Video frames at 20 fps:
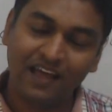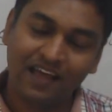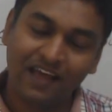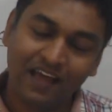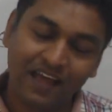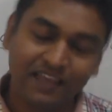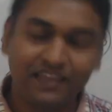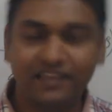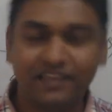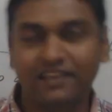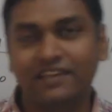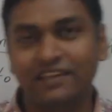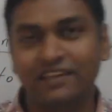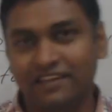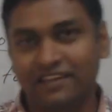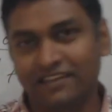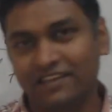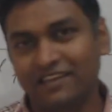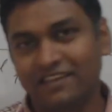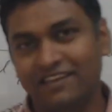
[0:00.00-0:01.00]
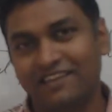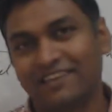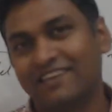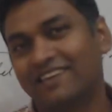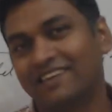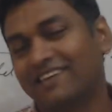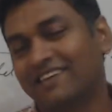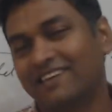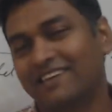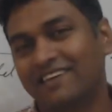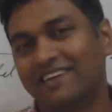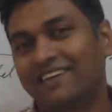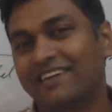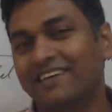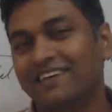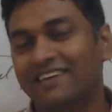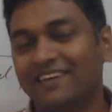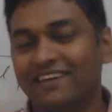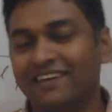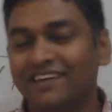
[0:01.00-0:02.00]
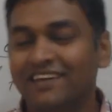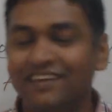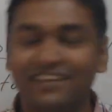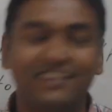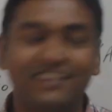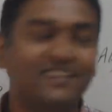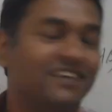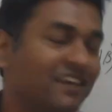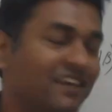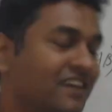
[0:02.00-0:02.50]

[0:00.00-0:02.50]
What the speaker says: I agree. Yeah.